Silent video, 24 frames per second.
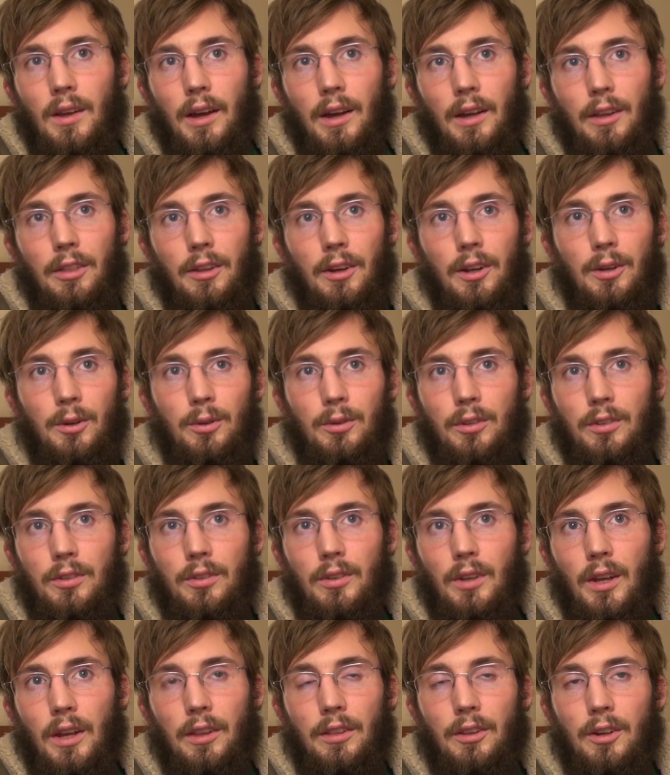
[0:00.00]
I thought it was
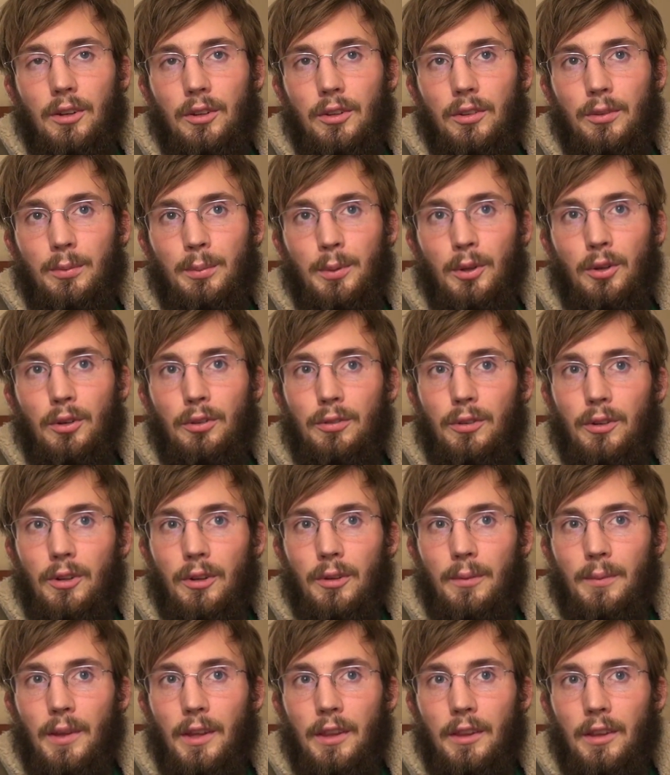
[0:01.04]
I thought it was
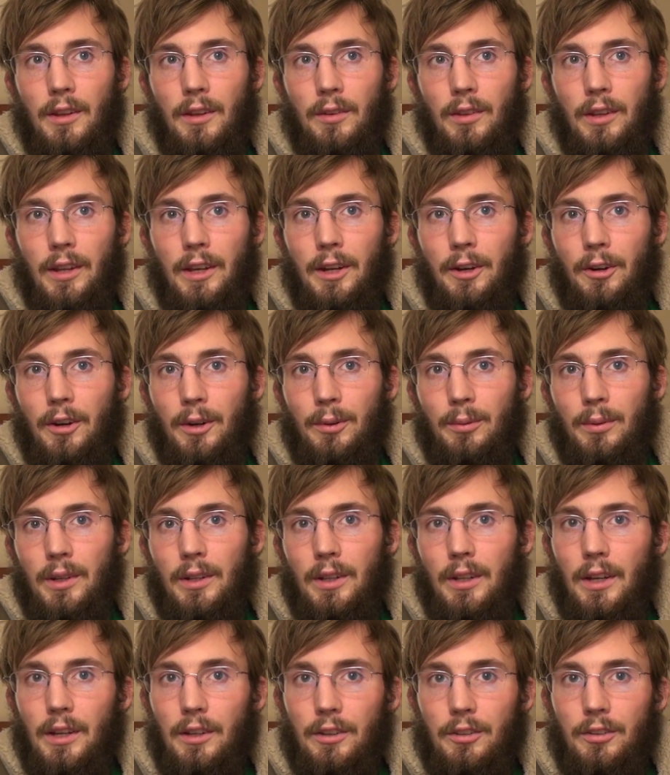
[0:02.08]
beautiful. And then later I
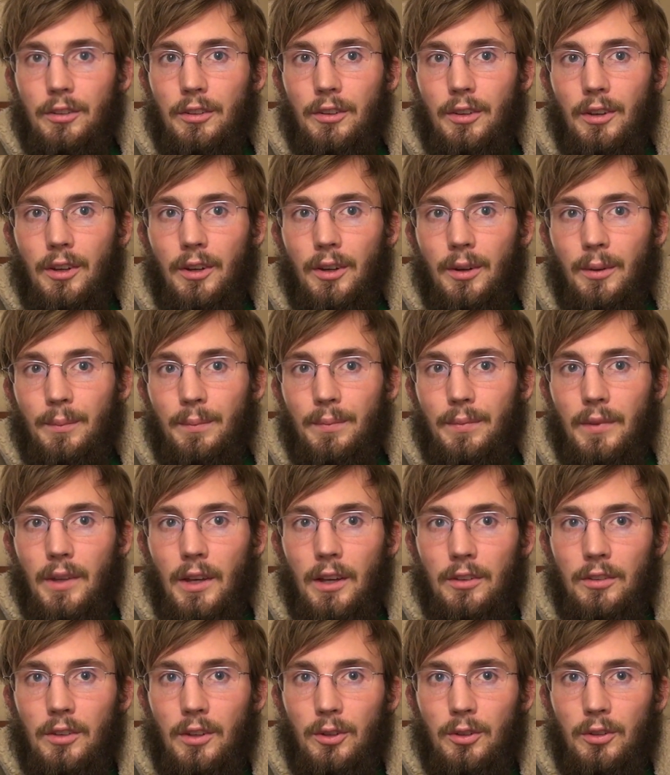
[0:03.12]
realized um,
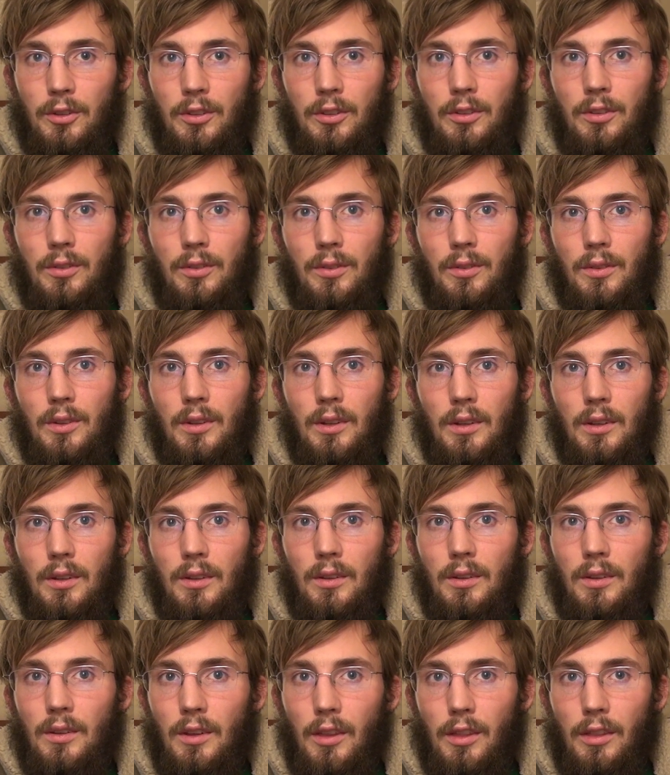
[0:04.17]
as I was
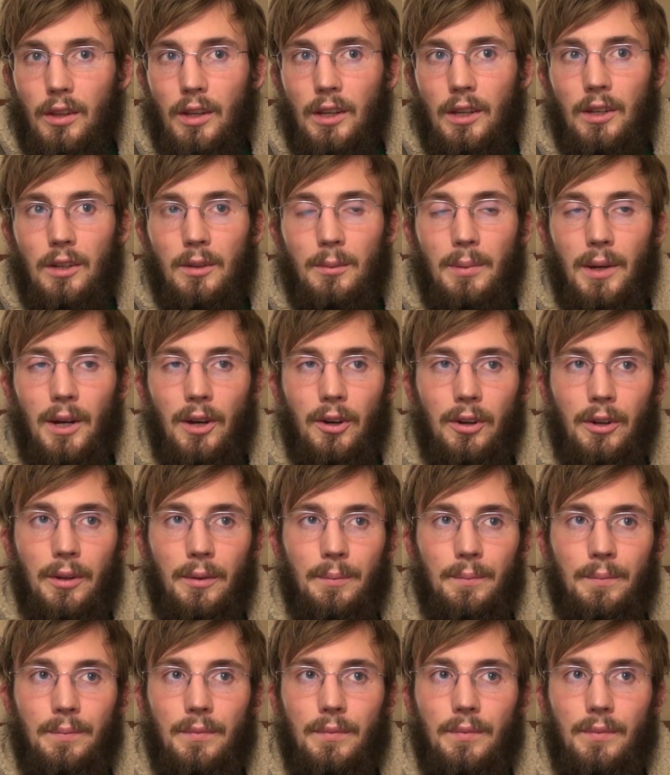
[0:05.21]
thinking about
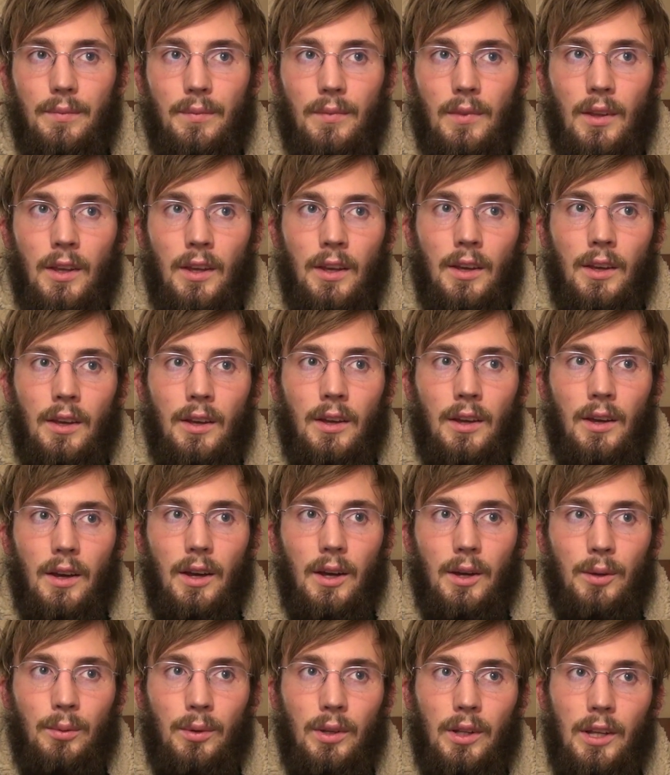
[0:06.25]
it,
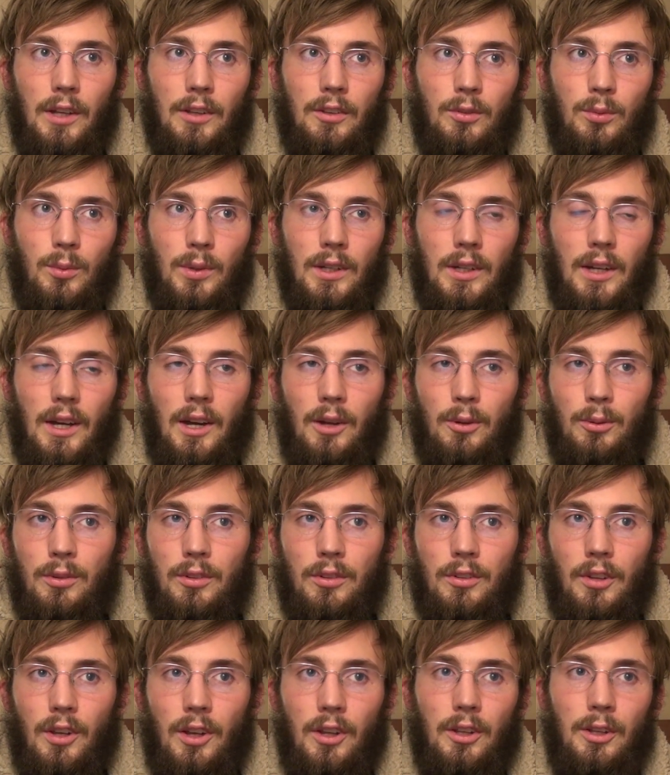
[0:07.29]
I realized what God
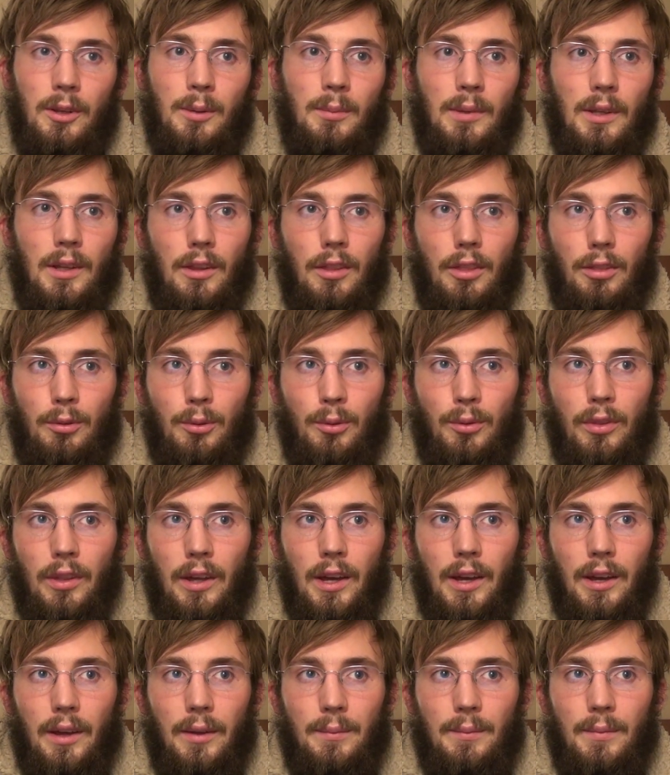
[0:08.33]
was telling me through
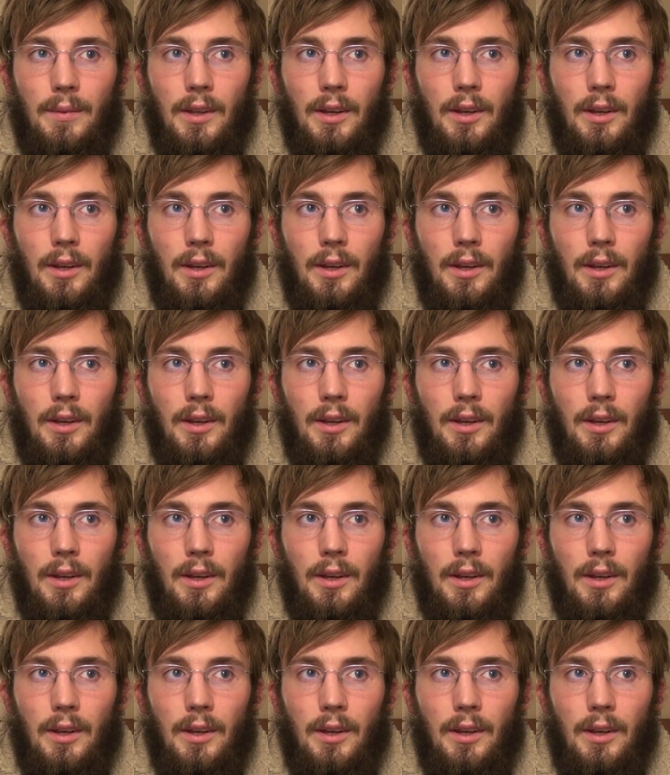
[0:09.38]
that,